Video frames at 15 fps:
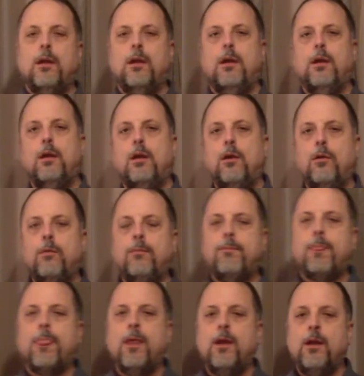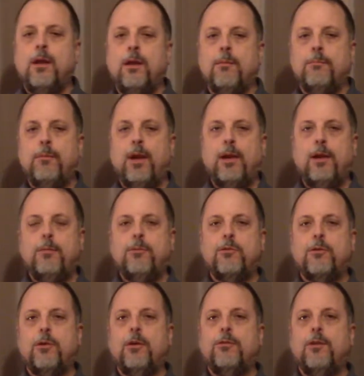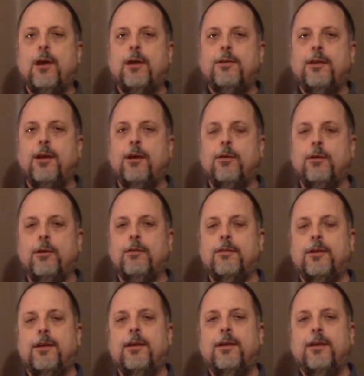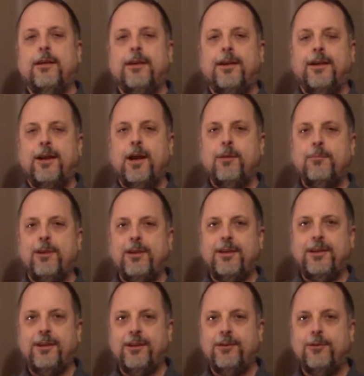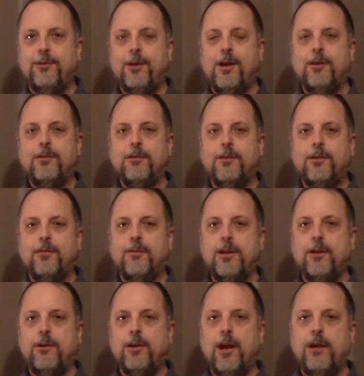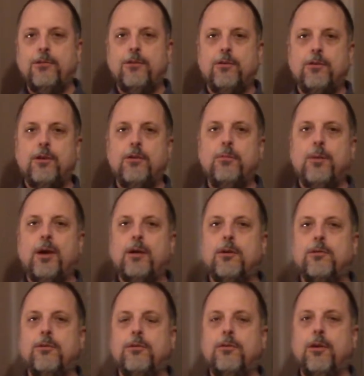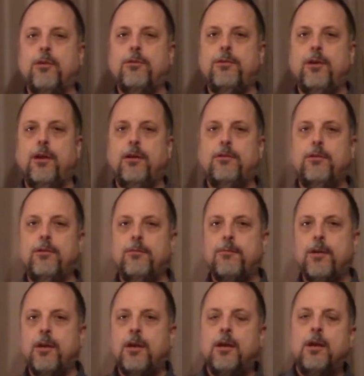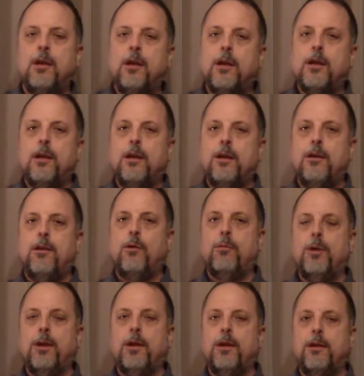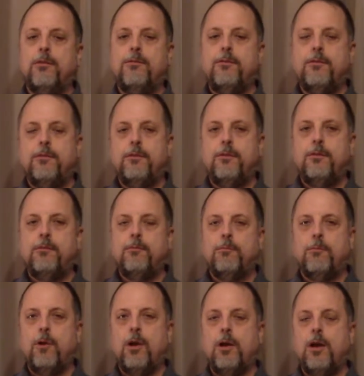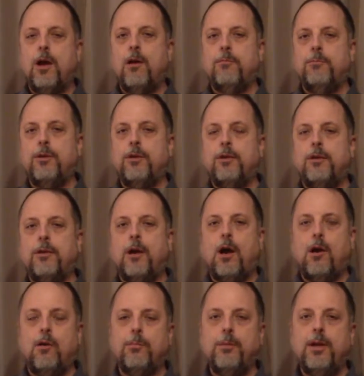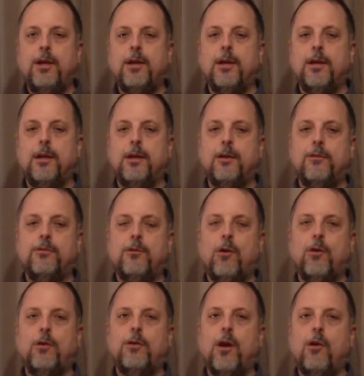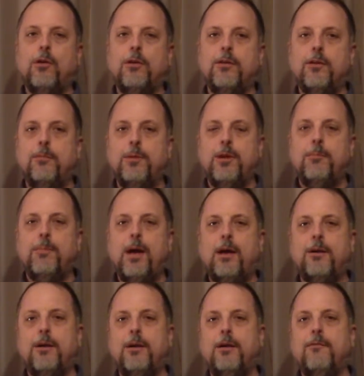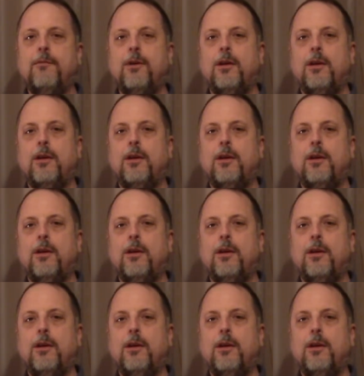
Hello, my name is Chris Hightower, and I'm the director of the International CueMakers Association. You know, when Ron Hoffman called me and started talking to me about